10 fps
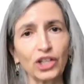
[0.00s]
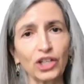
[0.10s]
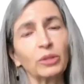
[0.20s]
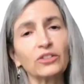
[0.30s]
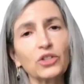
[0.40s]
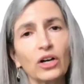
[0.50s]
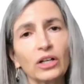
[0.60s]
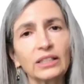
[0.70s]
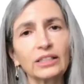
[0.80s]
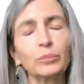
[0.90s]
I'm going to talk
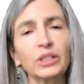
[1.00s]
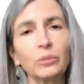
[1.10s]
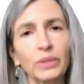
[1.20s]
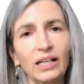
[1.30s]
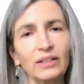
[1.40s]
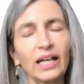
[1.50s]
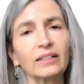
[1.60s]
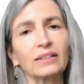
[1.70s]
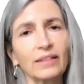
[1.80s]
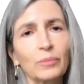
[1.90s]
a little bit about
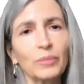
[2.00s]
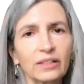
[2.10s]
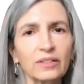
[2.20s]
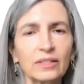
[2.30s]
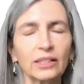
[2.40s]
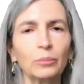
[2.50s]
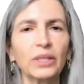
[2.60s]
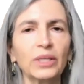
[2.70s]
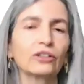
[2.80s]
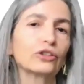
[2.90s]
academics and
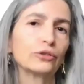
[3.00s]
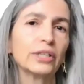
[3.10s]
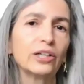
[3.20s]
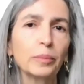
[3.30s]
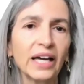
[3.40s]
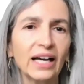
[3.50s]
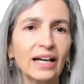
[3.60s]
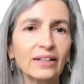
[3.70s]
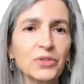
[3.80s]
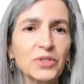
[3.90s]
about career
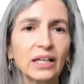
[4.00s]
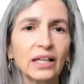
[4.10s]
paths.